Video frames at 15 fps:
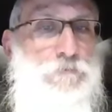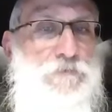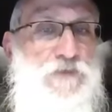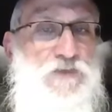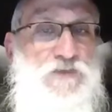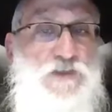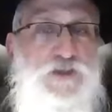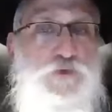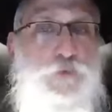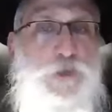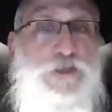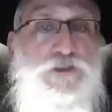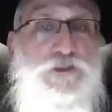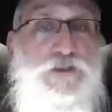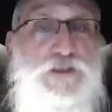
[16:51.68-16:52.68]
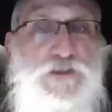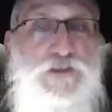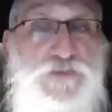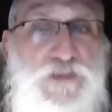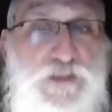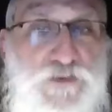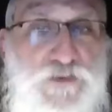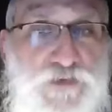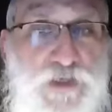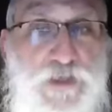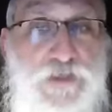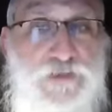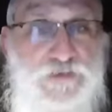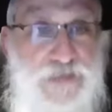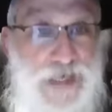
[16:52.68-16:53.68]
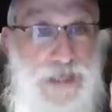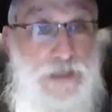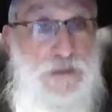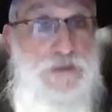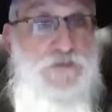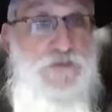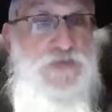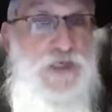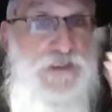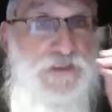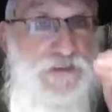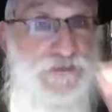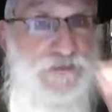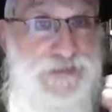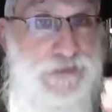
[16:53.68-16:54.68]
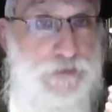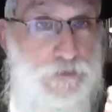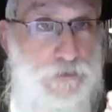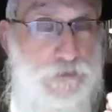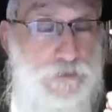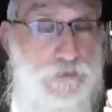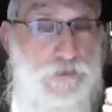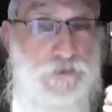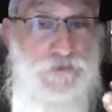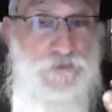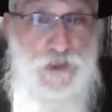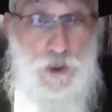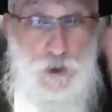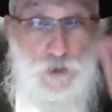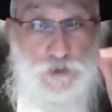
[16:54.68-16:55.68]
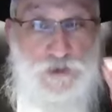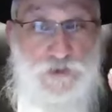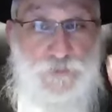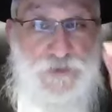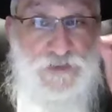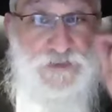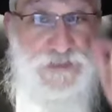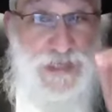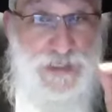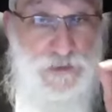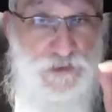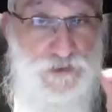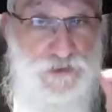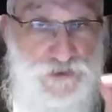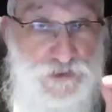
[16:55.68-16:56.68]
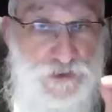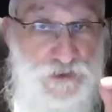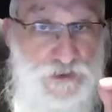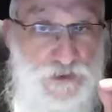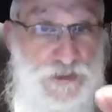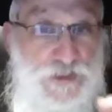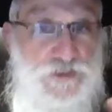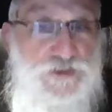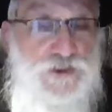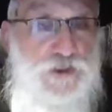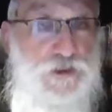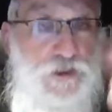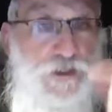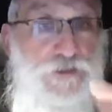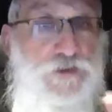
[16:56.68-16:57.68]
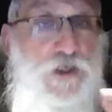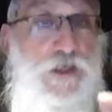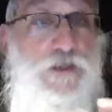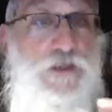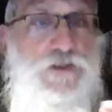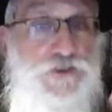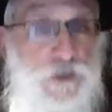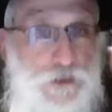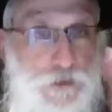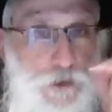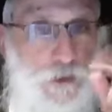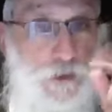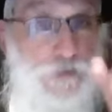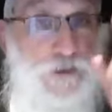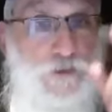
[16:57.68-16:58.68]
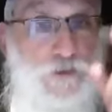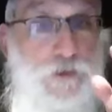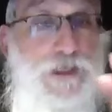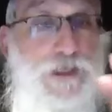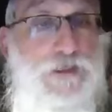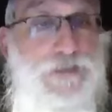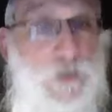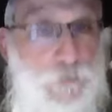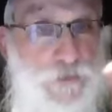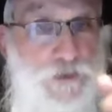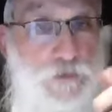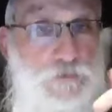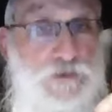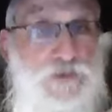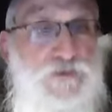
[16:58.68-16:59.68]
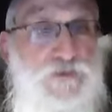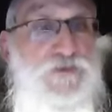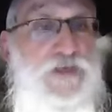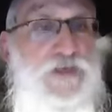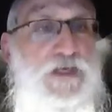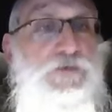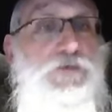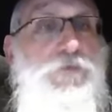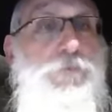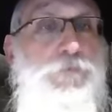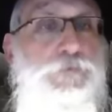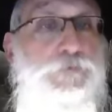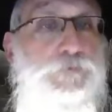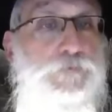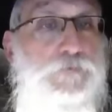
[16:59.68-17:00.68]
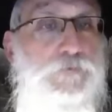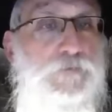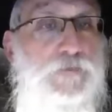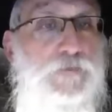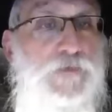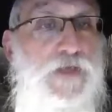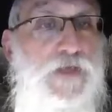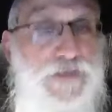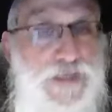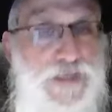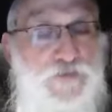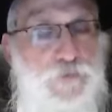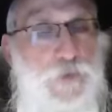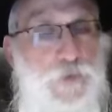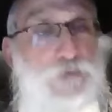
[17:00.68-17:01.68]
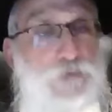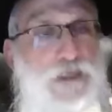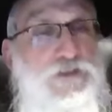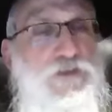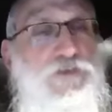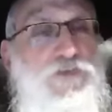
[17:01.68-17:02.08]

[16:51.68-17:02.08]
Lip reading: There's an expression in Chassidus, Tachlis Hayidia. The ultimate knowledge is Shaloine Diracha, that we don't understand. And that's why Rashi